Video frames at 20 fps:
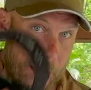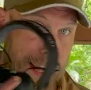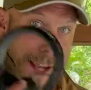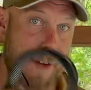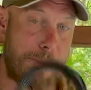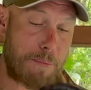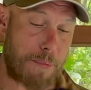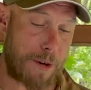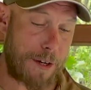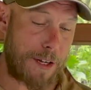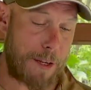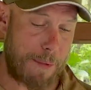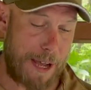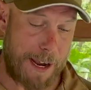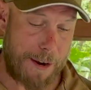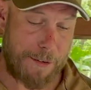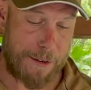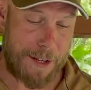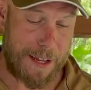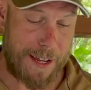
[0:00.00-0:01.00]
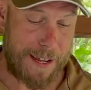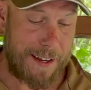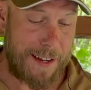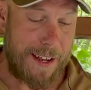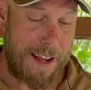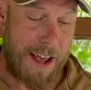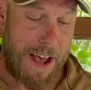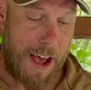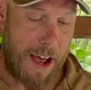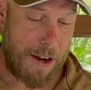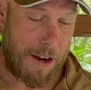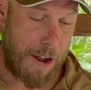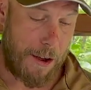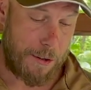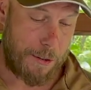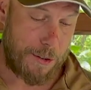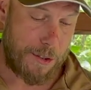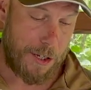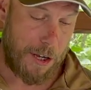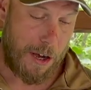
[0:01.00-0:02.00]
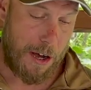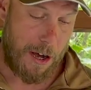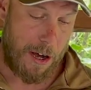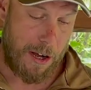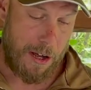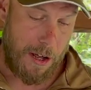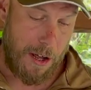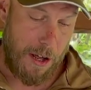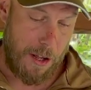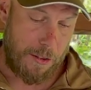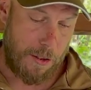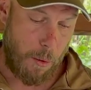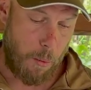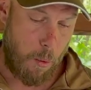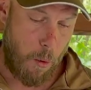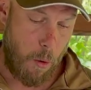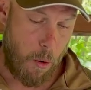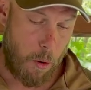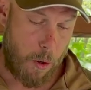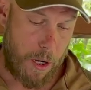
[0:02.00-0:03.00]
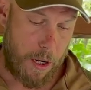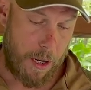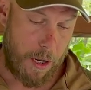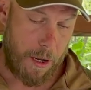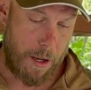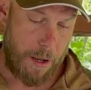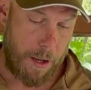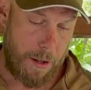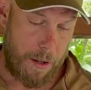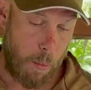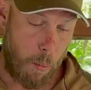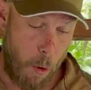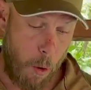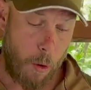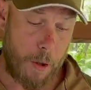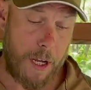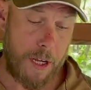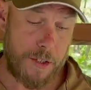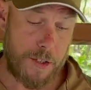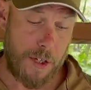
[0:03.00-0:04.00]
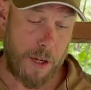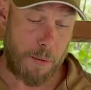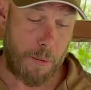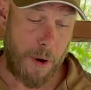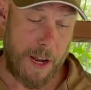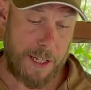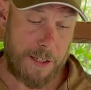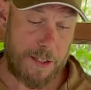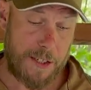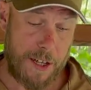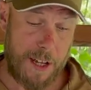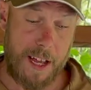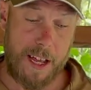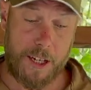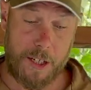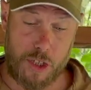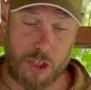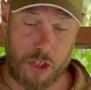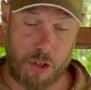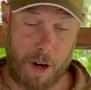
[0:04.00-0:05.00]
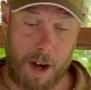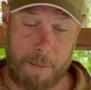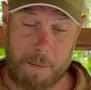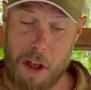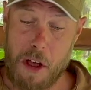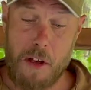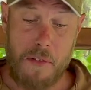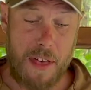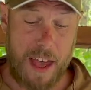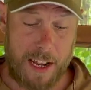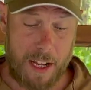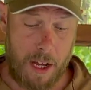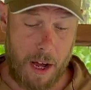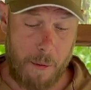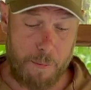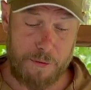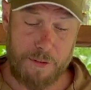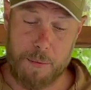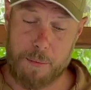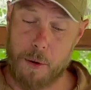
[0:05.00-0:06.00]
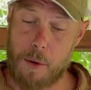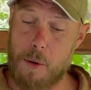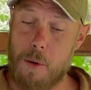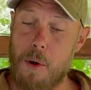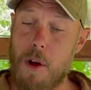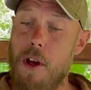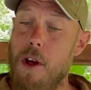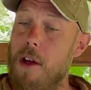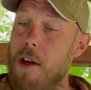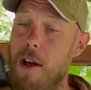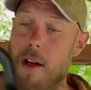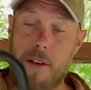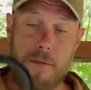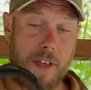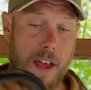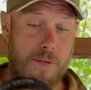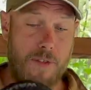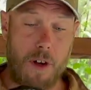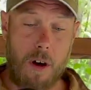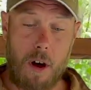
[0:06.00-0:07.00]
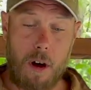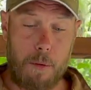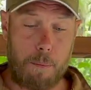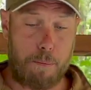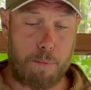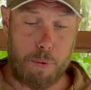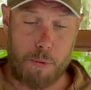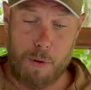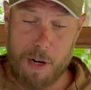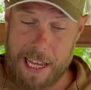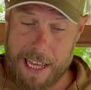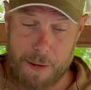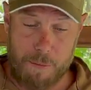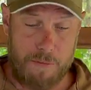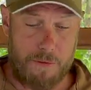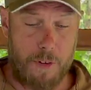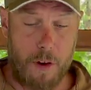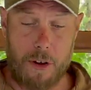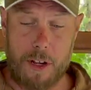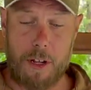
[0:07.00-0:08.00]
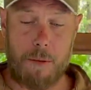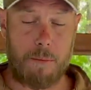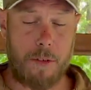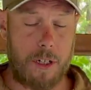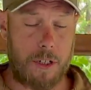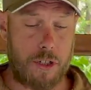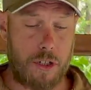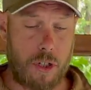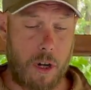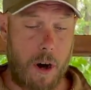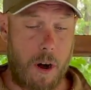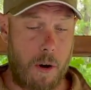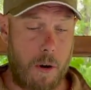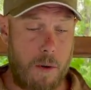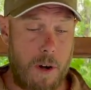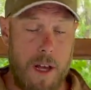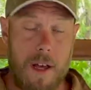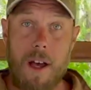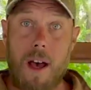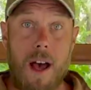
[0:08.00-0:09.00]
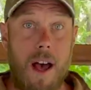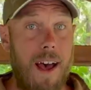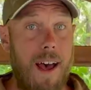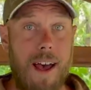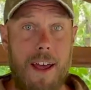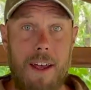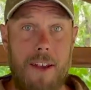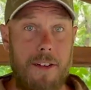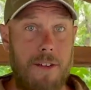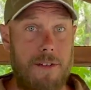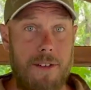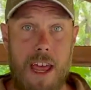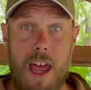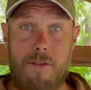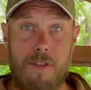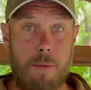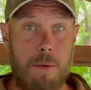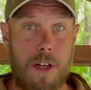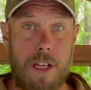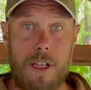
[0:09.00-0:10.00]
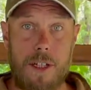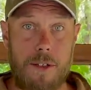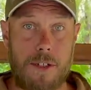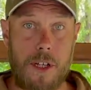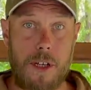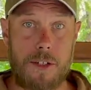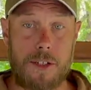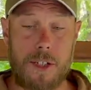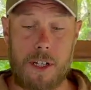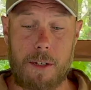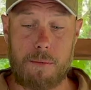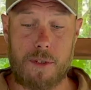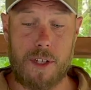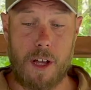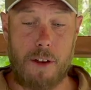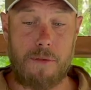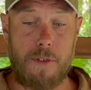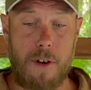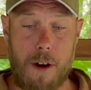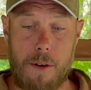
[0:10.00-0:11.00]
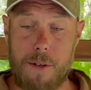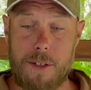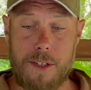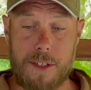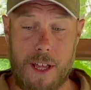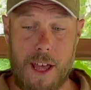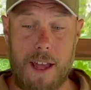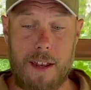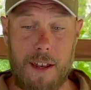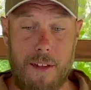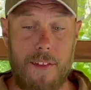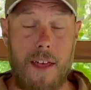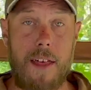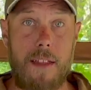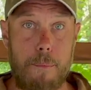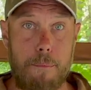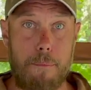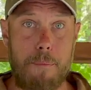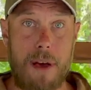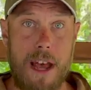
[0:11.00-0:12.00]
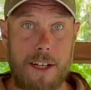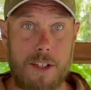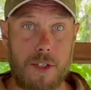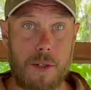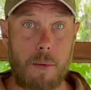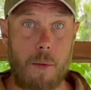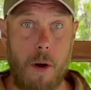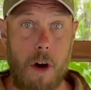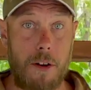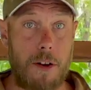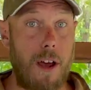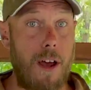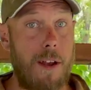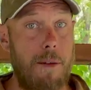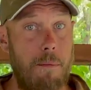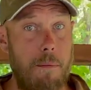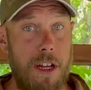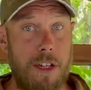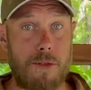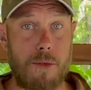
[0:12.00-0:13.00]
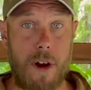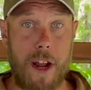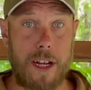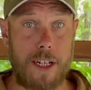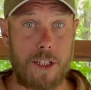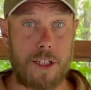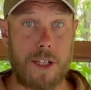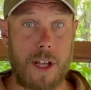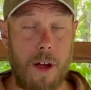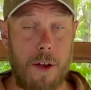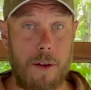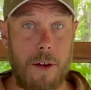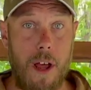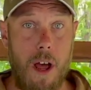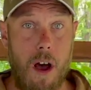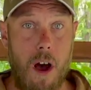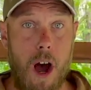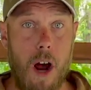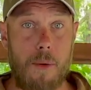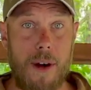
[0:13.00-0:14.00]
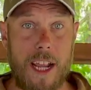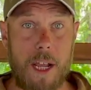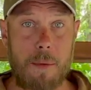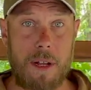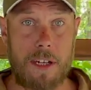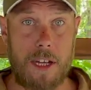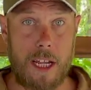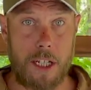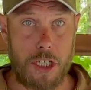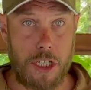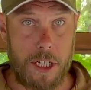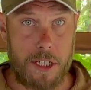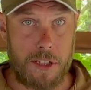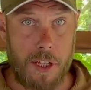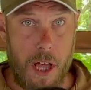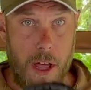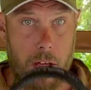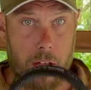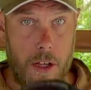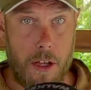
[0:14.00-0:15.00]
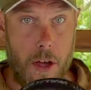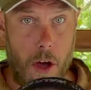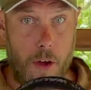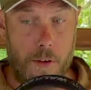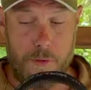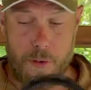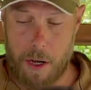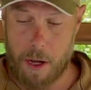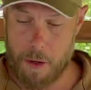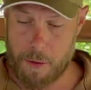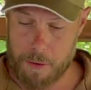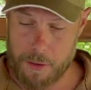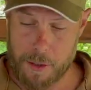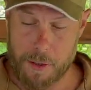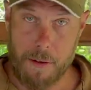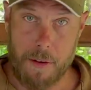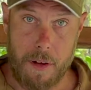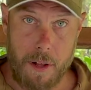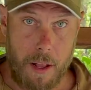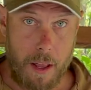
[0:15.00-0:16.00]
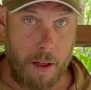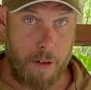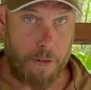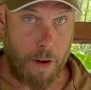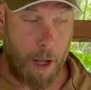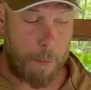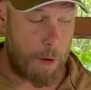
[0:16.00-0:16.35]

and bring them out here. And those are the Walker's Razor X-TRM. They're comfortable, they've got brilliant volume control, and everybody who's using them so far is saying that they're the best one and mid-range. So our recommendation is go for those, followed